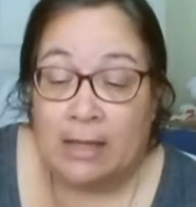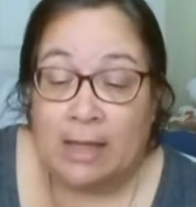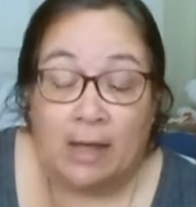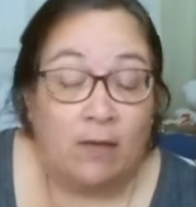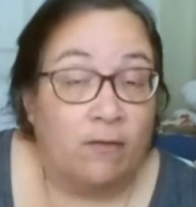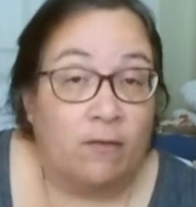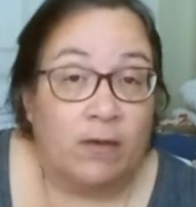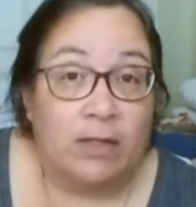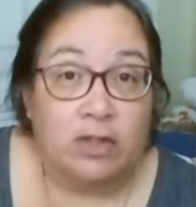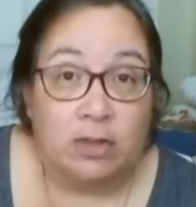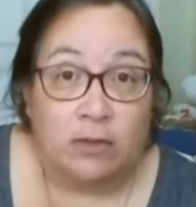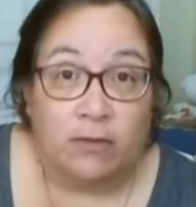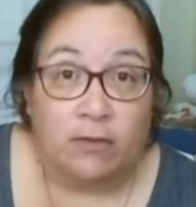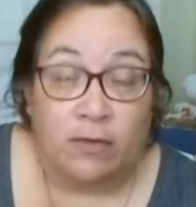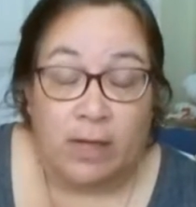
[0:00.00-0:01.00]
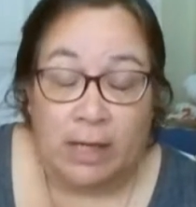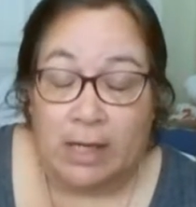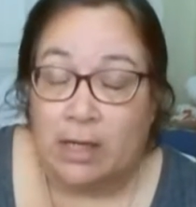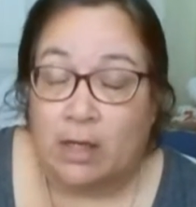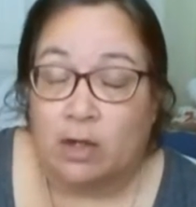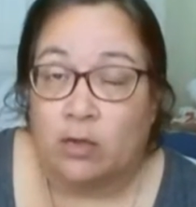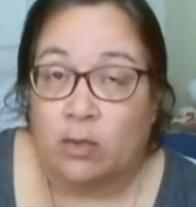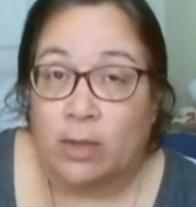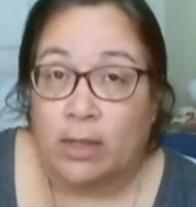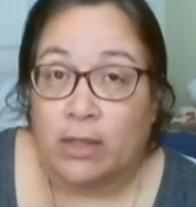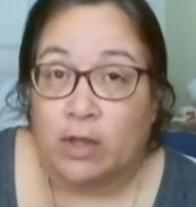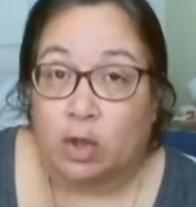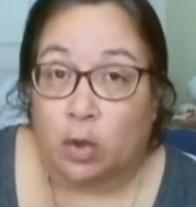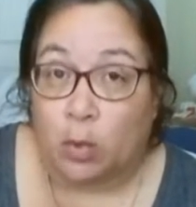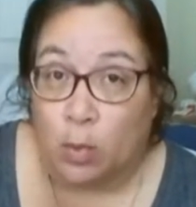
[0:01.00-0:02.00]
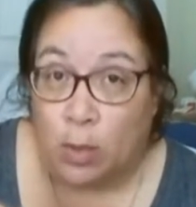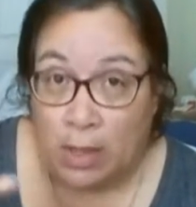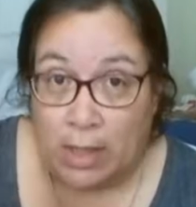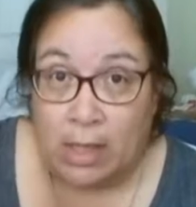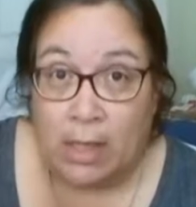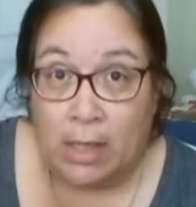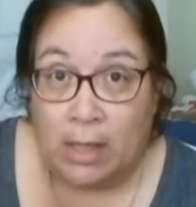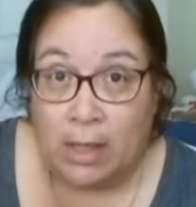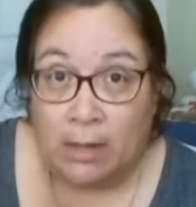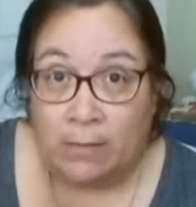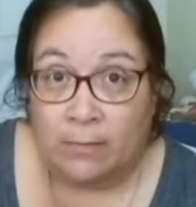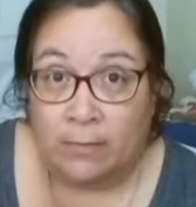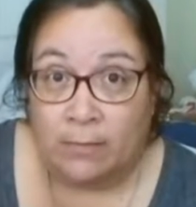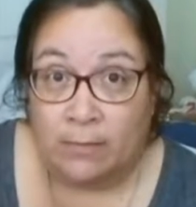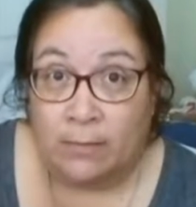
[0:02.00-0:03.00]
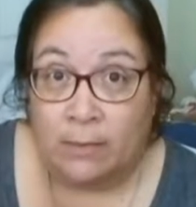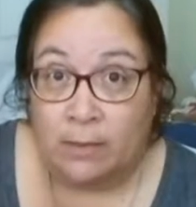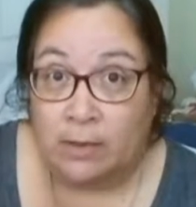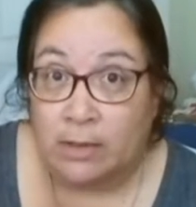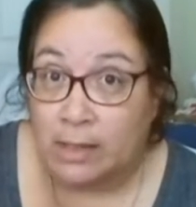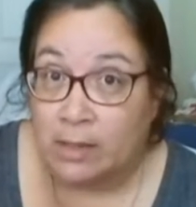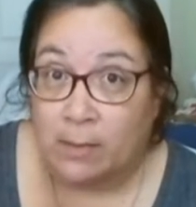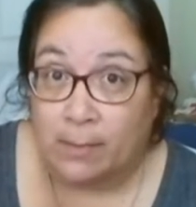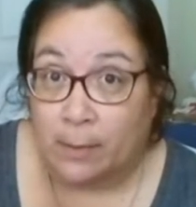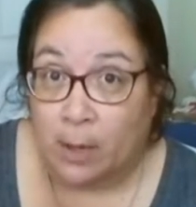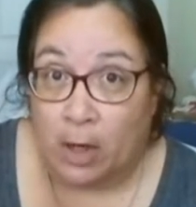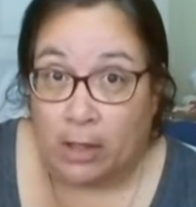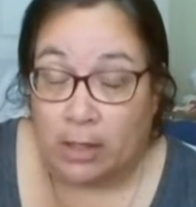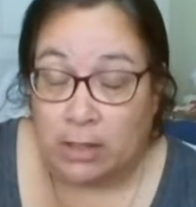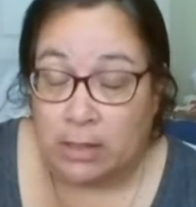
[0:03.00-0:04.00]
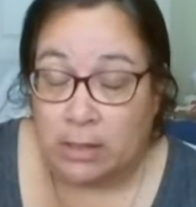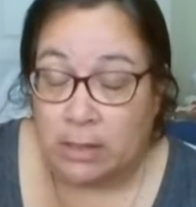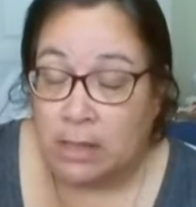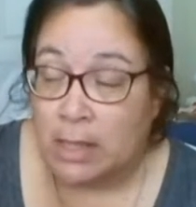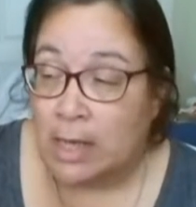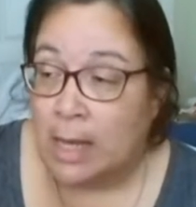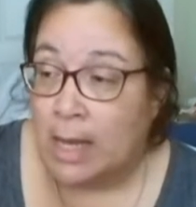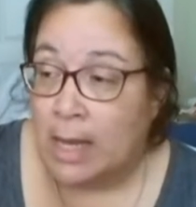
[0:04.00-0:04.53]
The convention fee included 3 dinner parties.